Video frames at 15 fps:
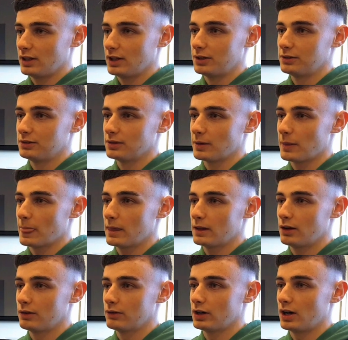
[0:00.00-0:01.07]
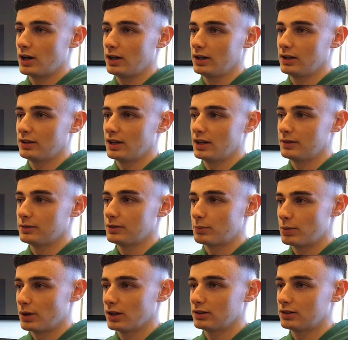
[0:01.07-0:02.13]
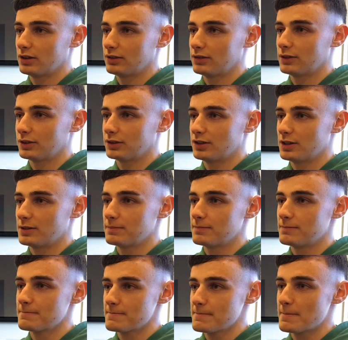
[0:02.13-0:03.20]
loan over in Holland and to break into the first team.